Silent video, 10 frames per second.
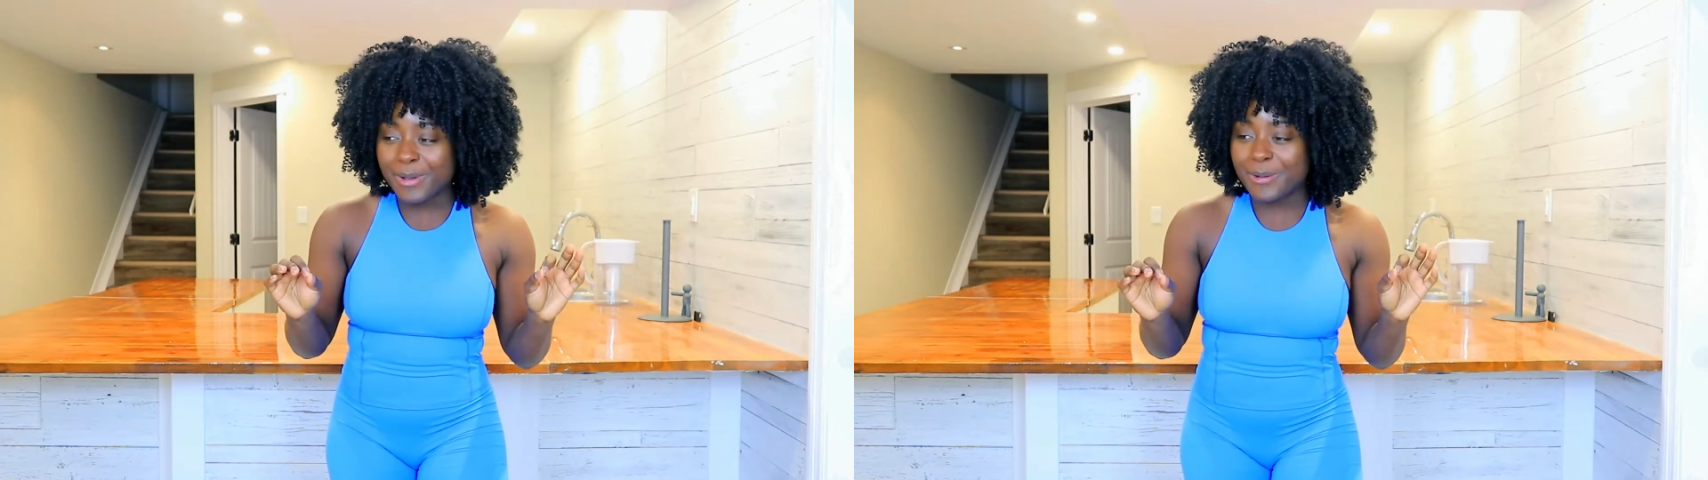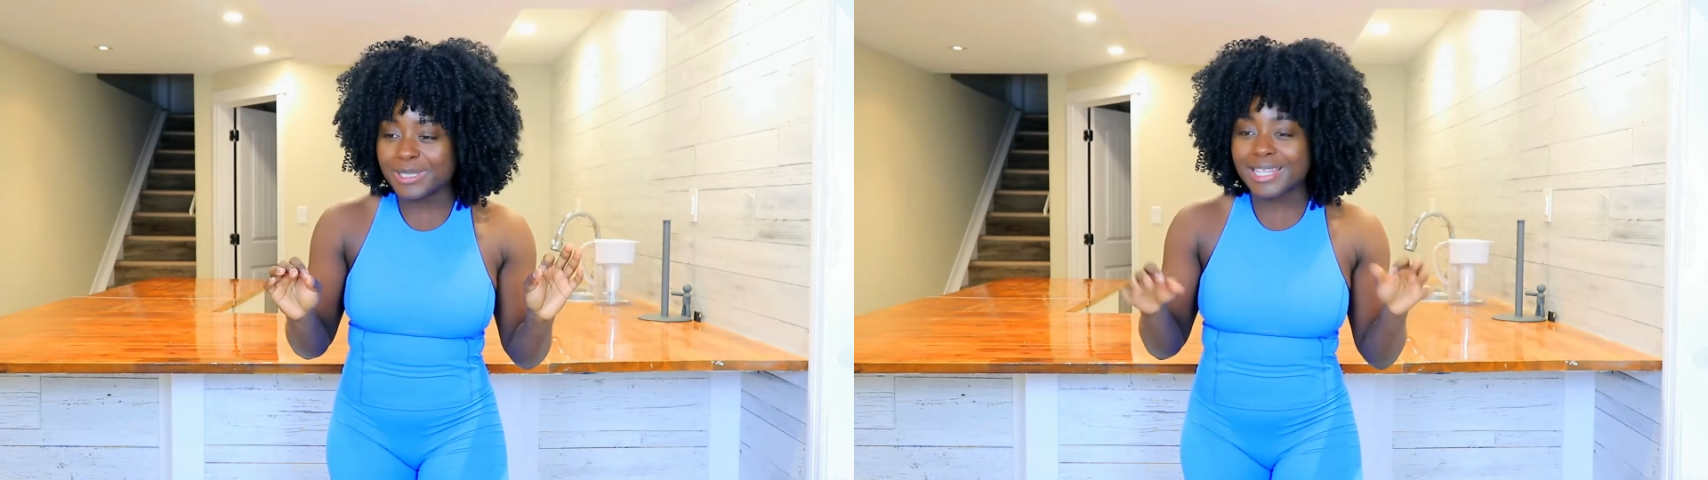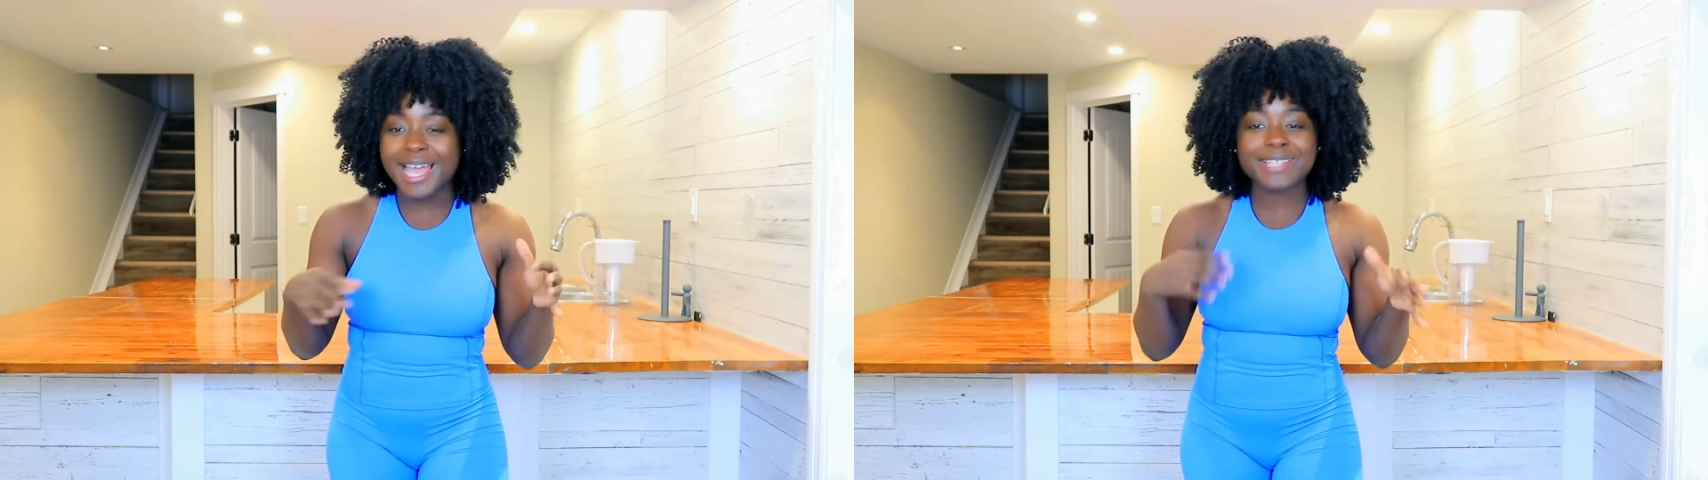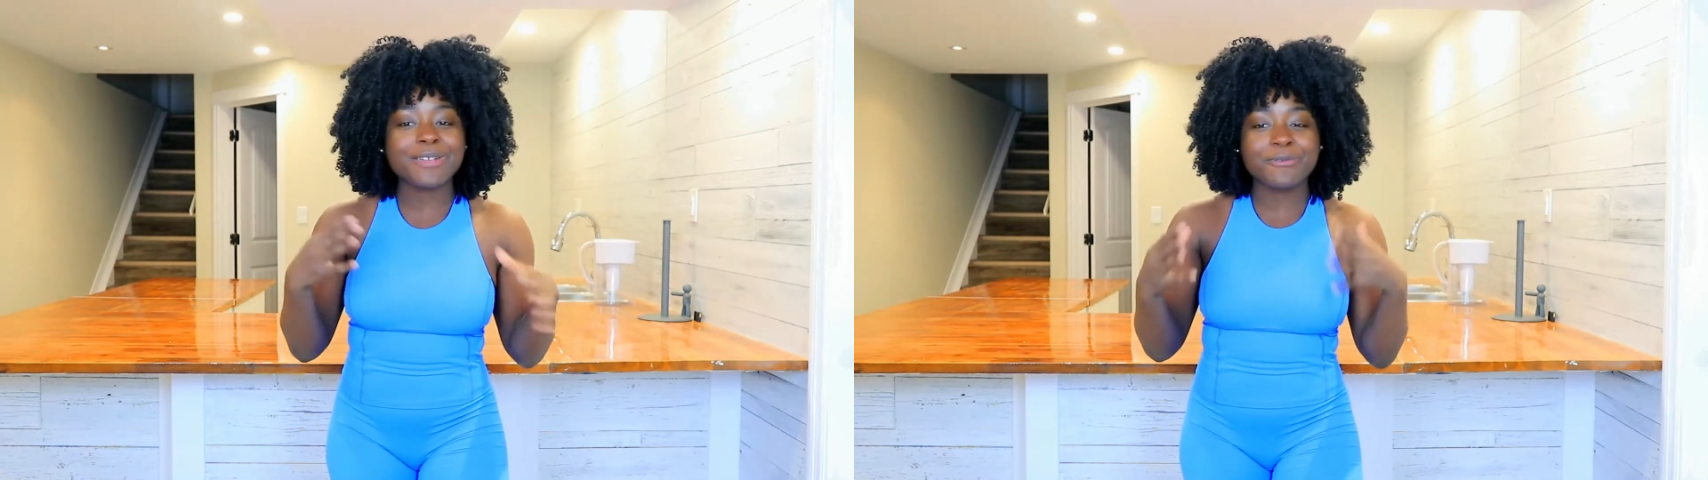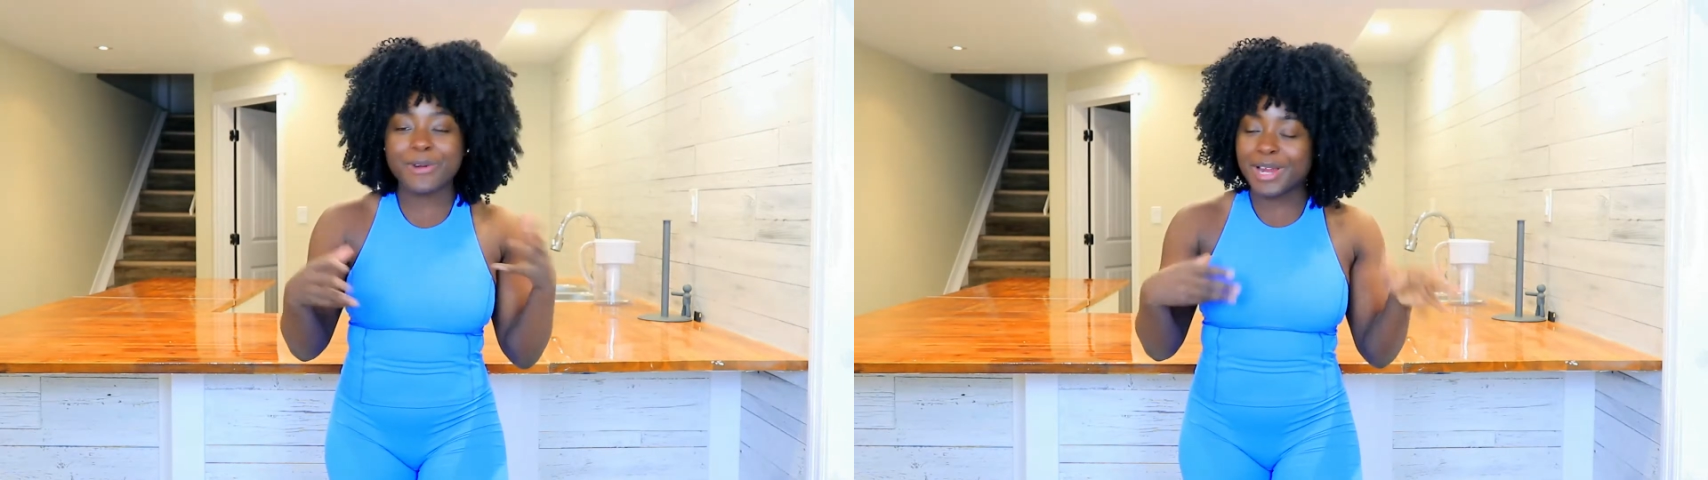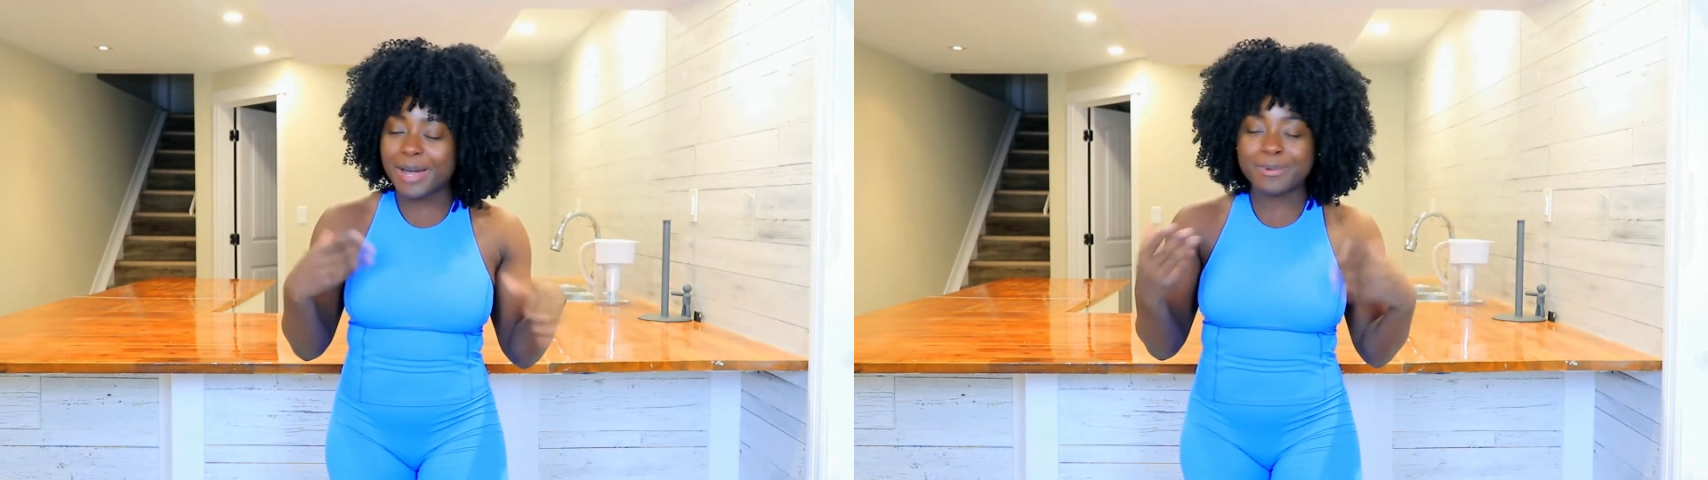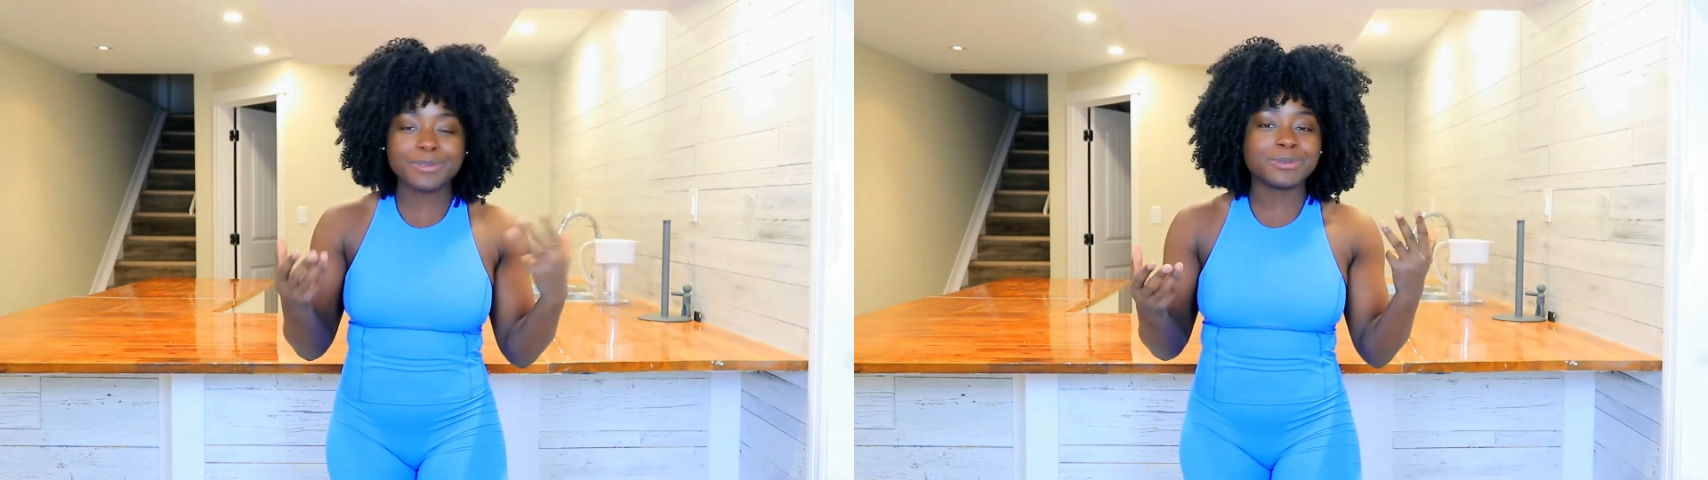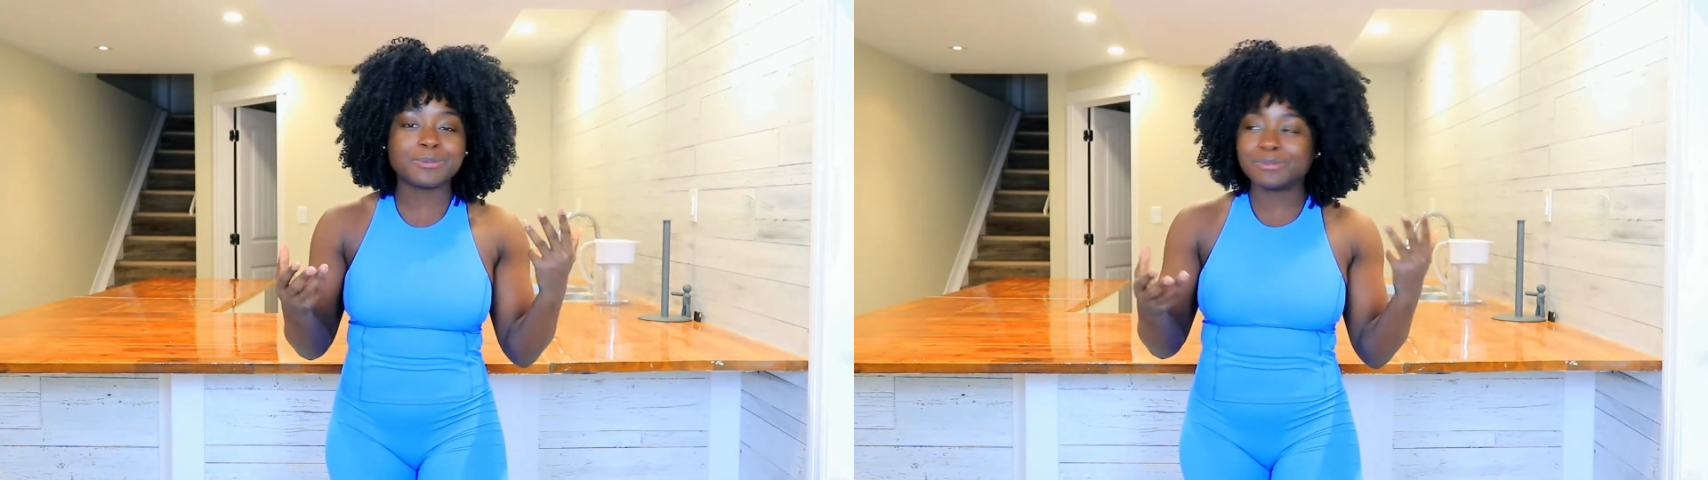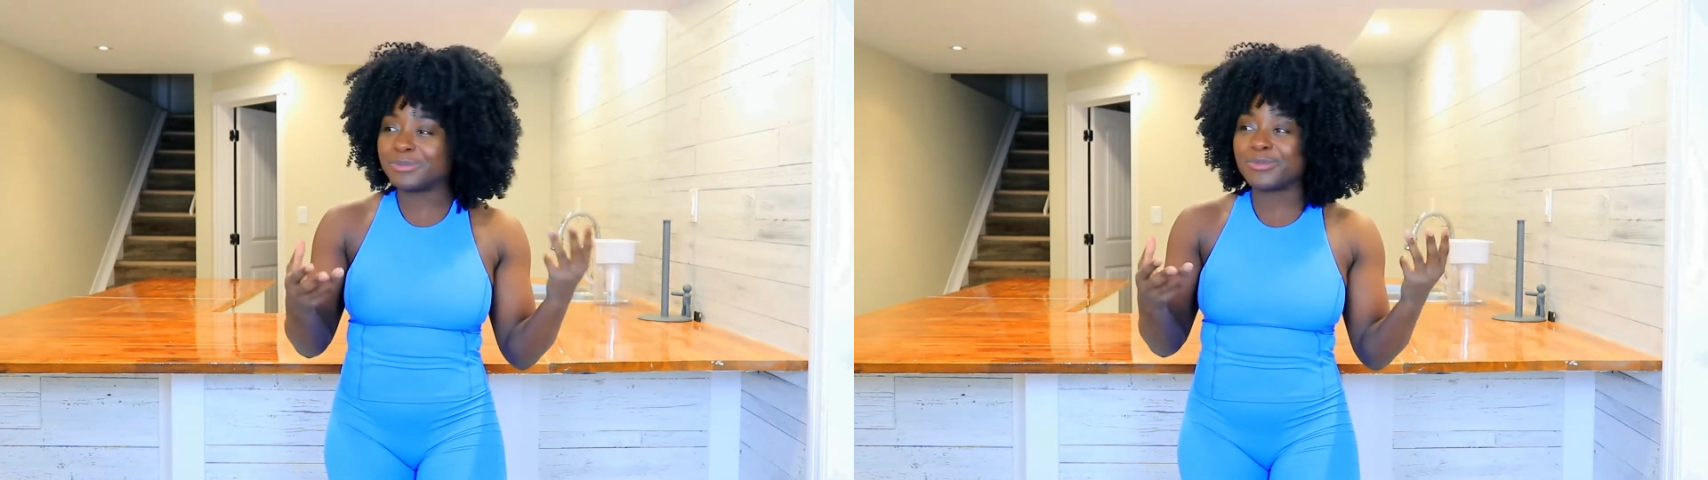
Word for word: only last for a couple